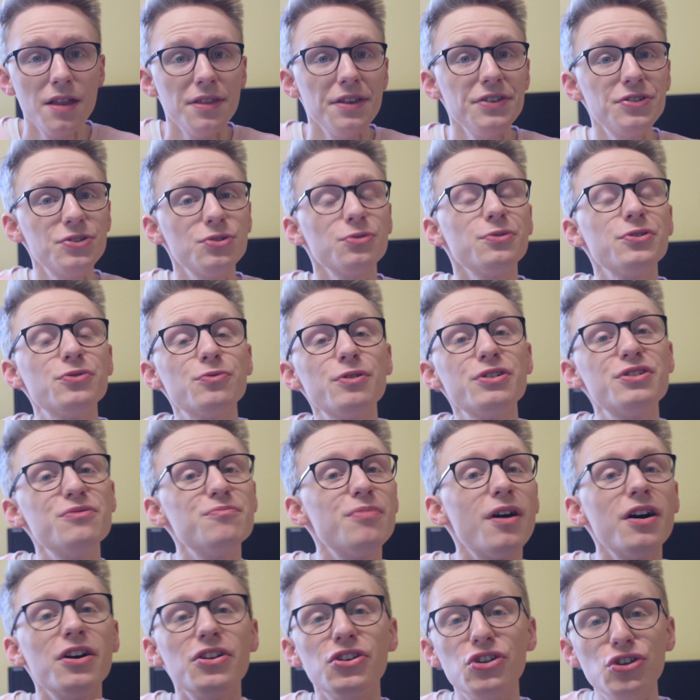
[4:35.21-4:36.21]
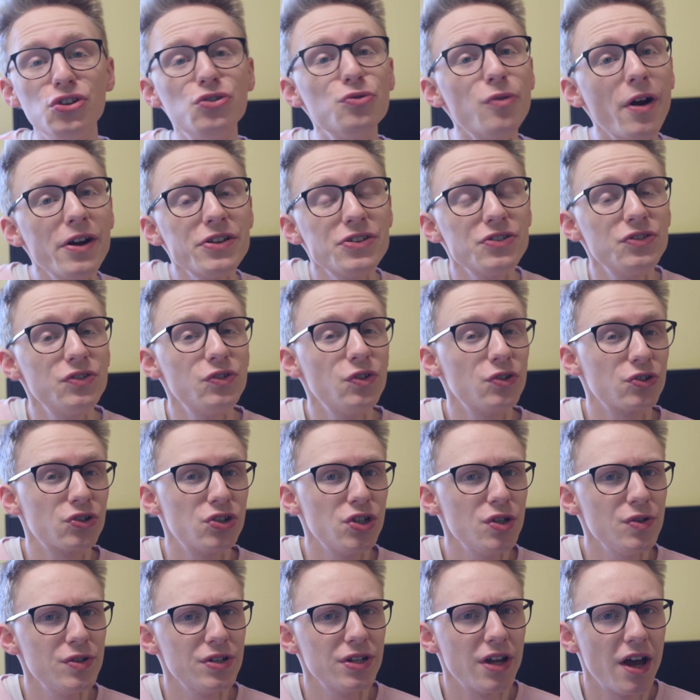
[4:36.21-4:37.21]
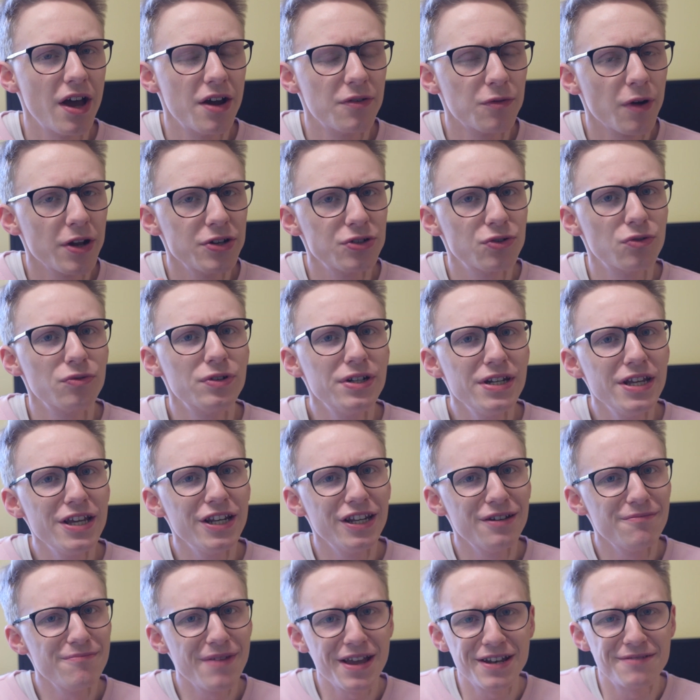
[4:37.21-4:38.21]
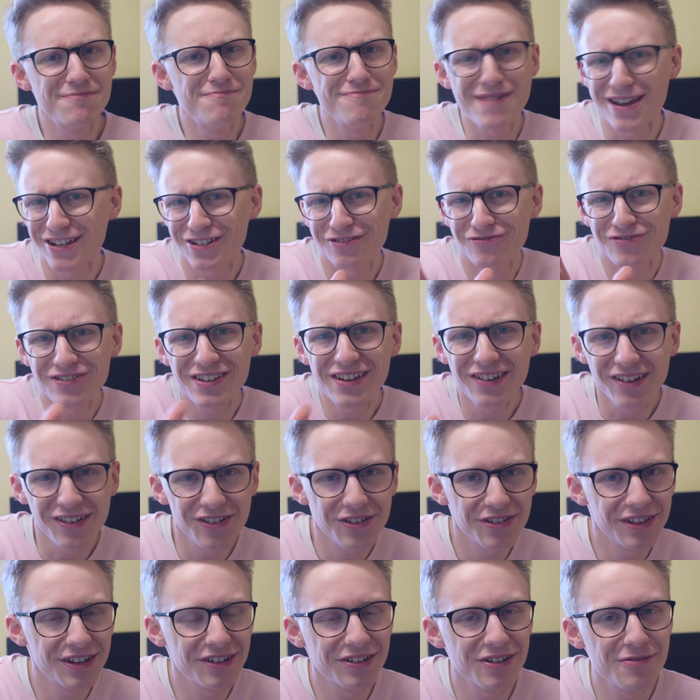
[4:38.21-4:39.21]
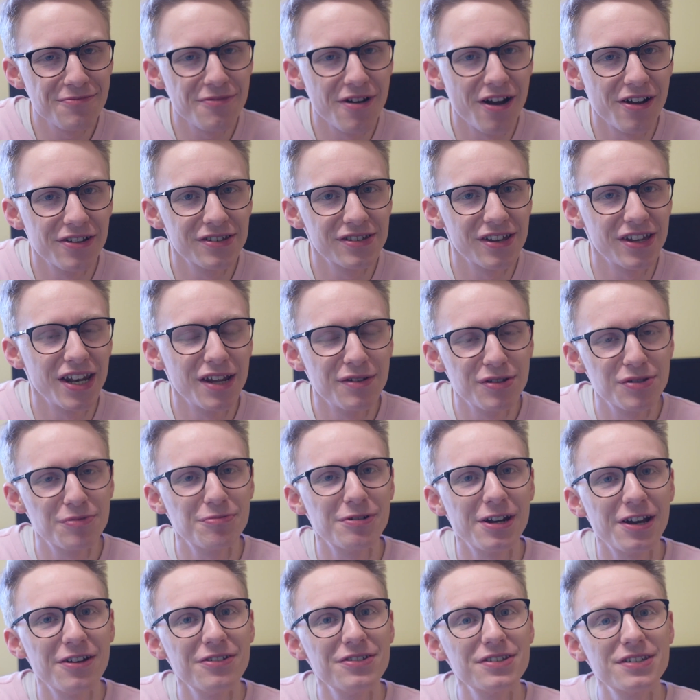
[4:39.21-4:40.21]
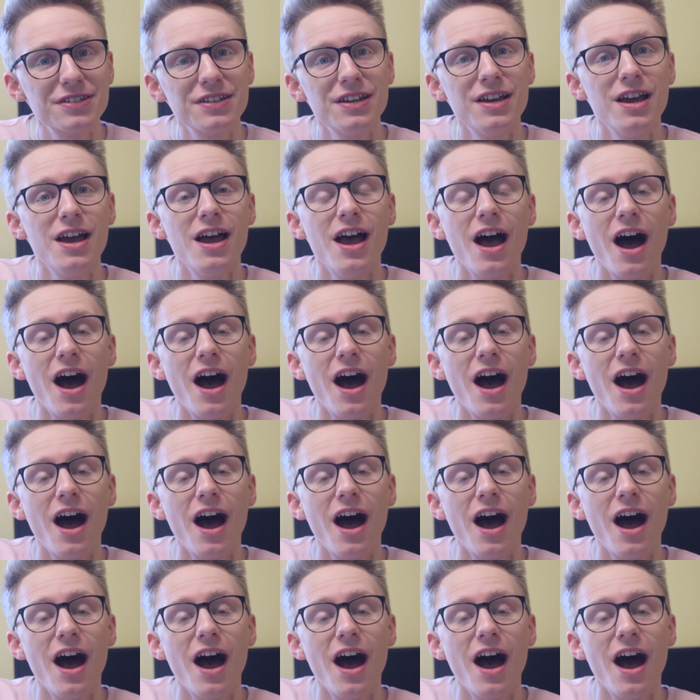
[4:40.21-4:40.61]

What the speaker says: This story is written by a new writer to Doctor Who, a writer called Nina Metavia, I think her surname is pronounced.